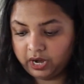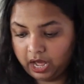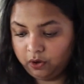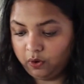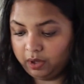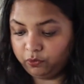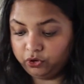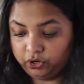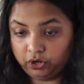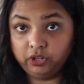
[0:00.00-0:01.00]
now I'm
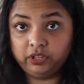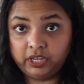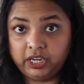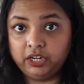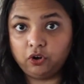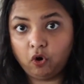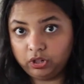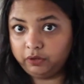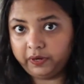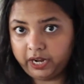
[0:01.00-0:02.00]
going to turn the heat
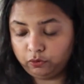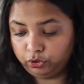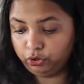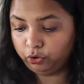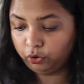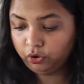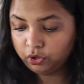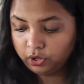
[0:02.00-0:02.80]
all the way down to low,